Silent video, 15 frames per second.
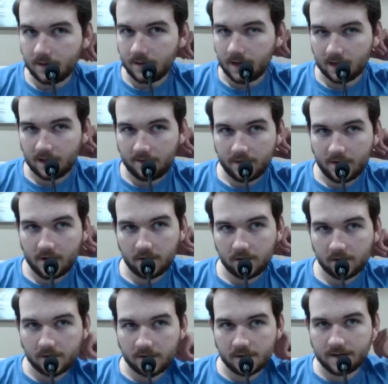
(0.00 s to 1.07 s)
I love how
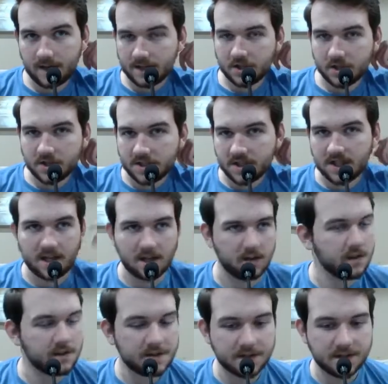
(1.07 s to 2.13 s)
that just
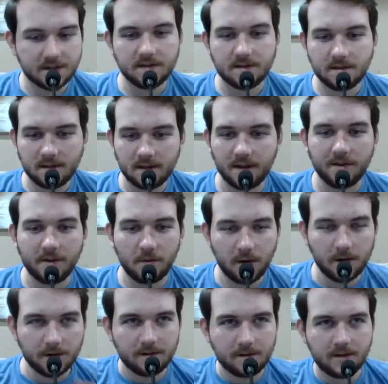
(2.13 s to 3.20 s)
kills the other
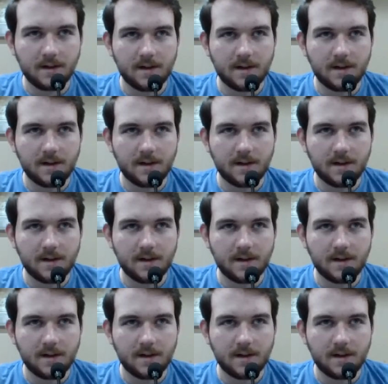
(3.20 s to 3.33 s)
one.